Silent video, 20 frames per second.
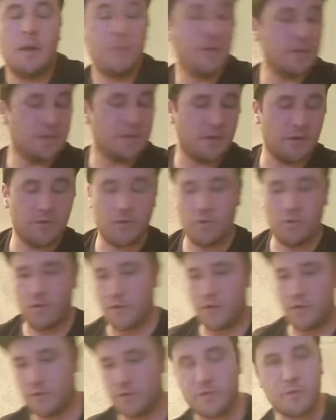Peter, no, I
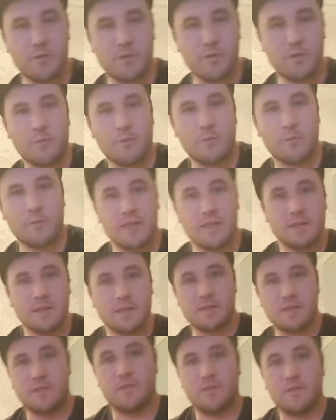don't use tapered
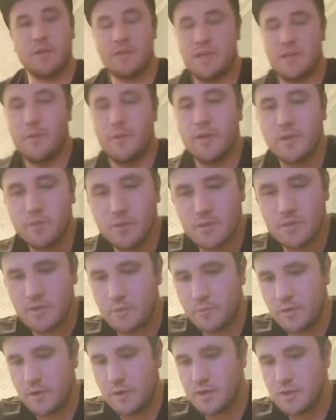leaders. The only time I use
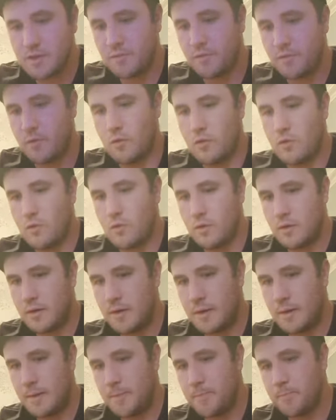them is for
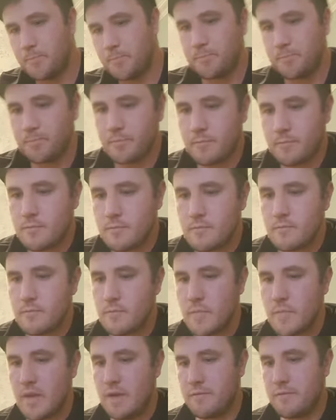
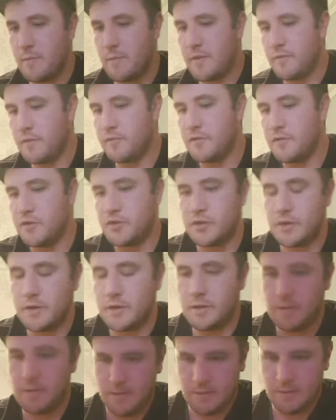if I'm ever
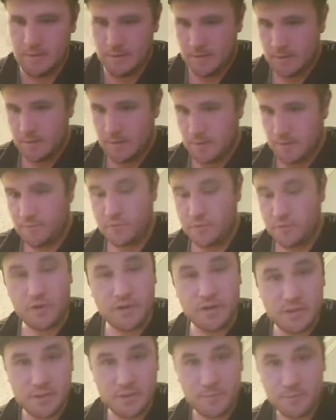fishing
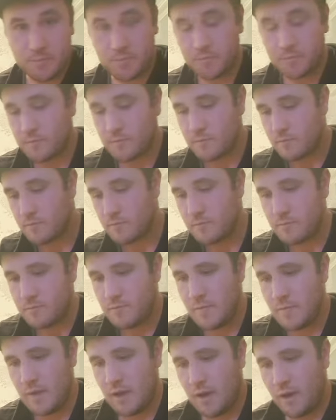flies,
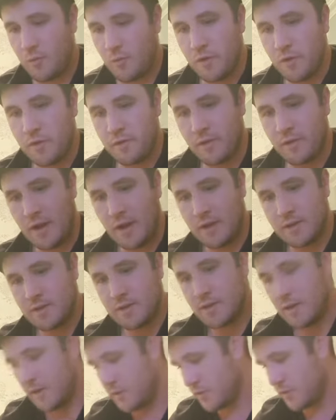and with that,
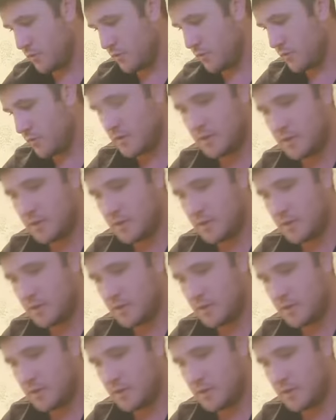I don't